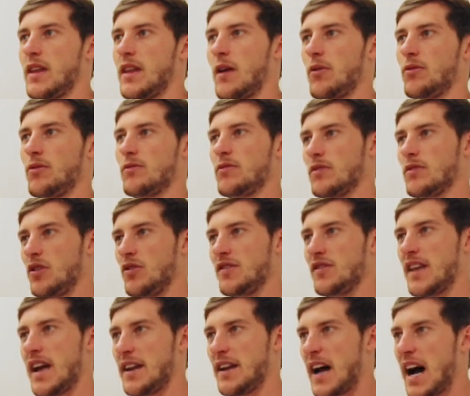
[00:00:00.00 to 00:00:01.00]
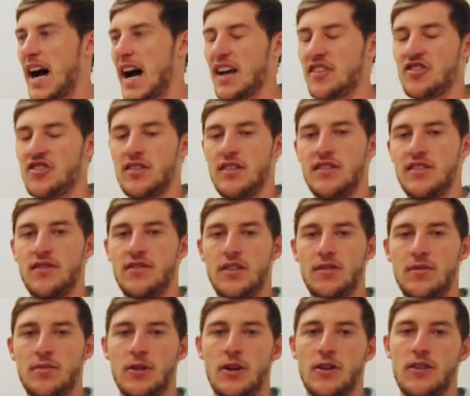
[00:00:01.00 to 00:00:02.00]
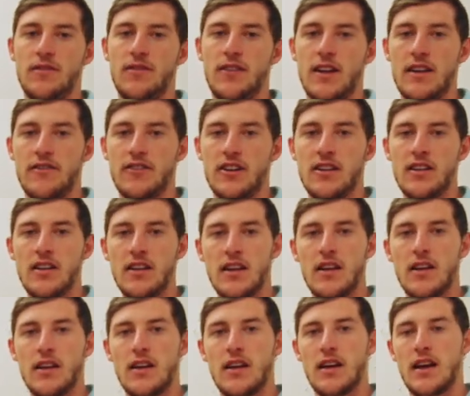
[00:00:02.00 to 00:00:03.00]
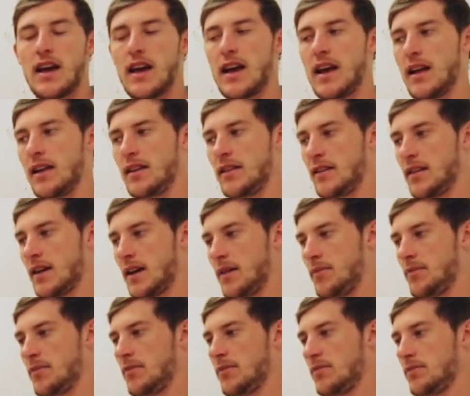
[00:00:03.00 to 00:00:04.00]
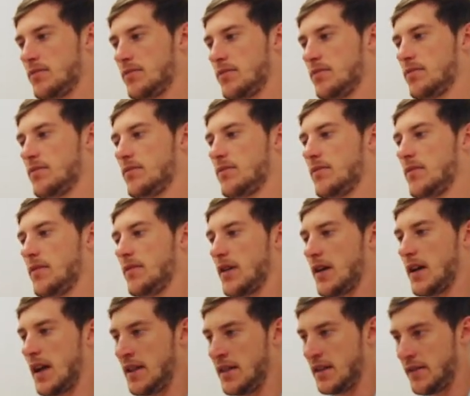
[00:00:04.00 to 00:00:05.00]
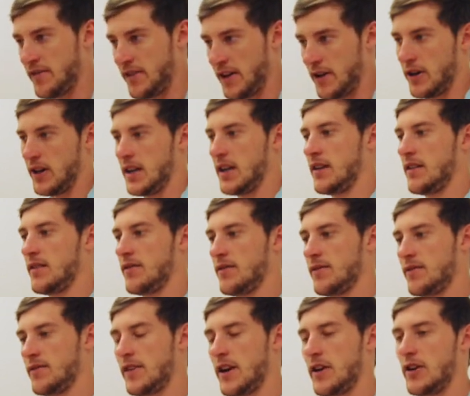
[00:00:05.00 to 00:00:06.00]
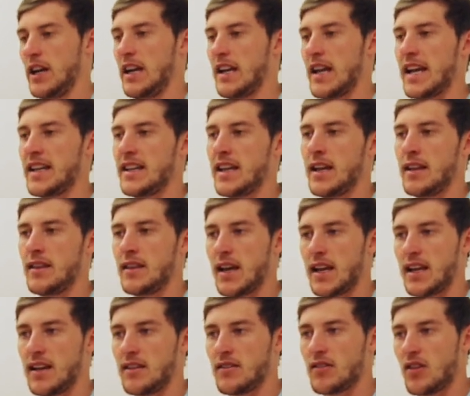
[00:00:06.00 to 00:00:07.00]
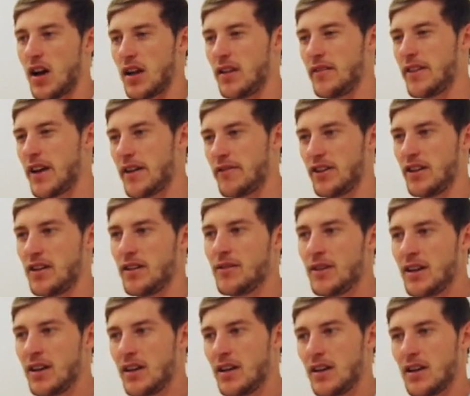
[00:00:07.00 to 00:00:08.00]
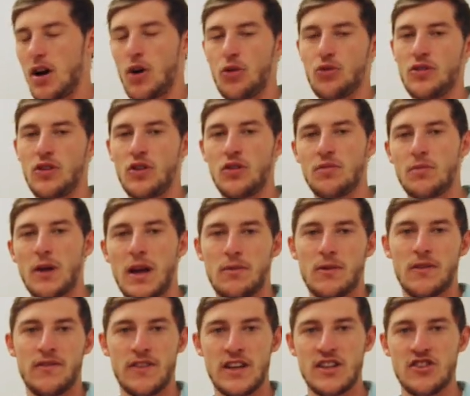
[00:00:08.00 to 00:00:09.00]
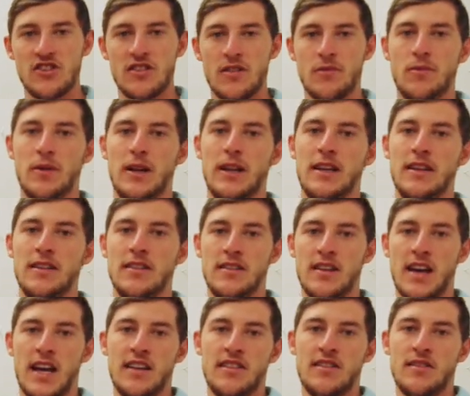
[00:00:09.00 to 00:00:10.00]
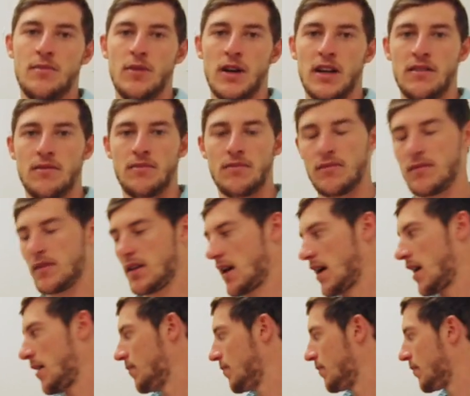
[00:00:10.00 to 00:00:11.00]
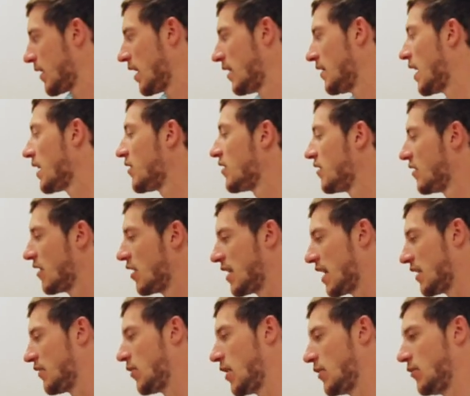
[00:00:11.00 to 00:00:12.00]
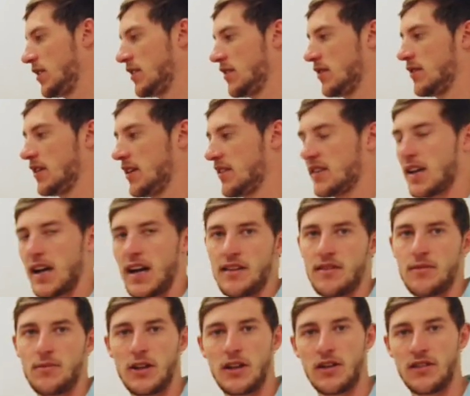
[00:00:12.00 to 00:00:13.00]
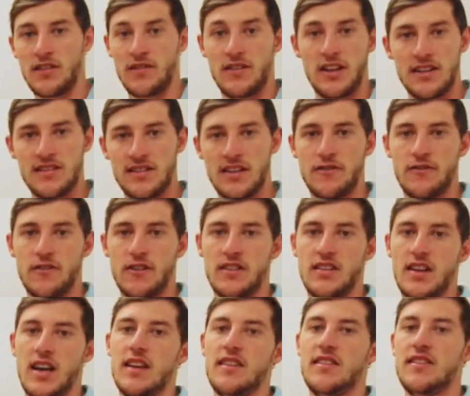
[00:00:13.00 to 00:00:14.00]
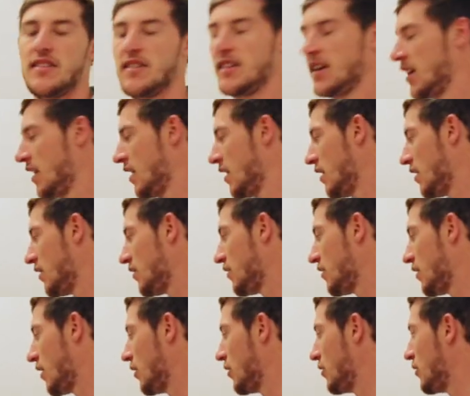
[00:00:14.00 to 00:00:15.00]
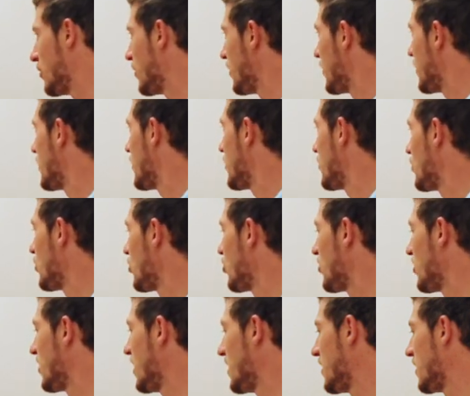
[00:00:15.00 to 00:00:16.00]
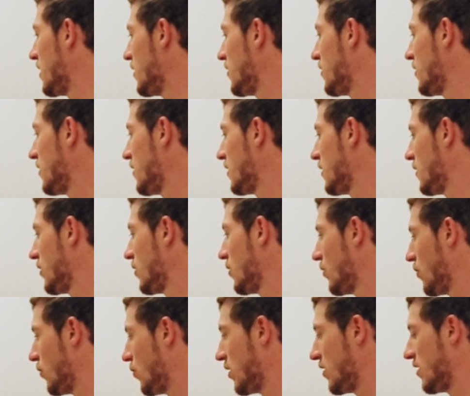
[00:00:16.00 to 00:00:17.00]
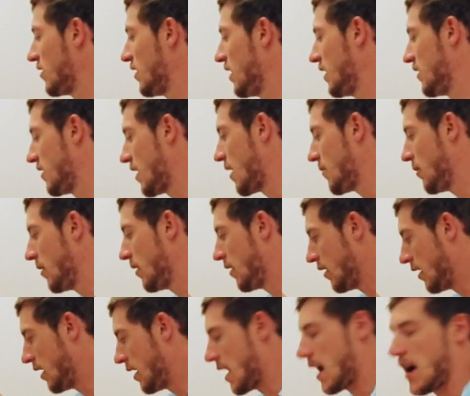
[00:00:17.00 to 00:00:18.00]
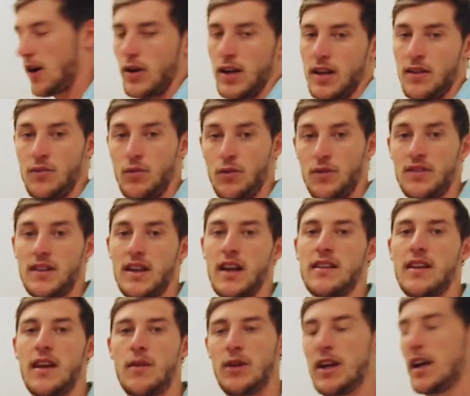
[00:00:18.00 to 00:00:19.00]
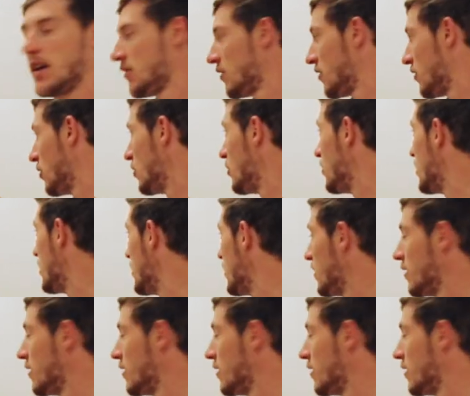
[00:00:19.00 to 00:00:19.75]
They'll lose that harshness of the spirit flavour, and in the very late end, they can kind of have a old newspaper vegetable taste, but and that's why we do these cuts, because of these different tastes. So we'll just let this, once it heats up, our heads will start coming out soon.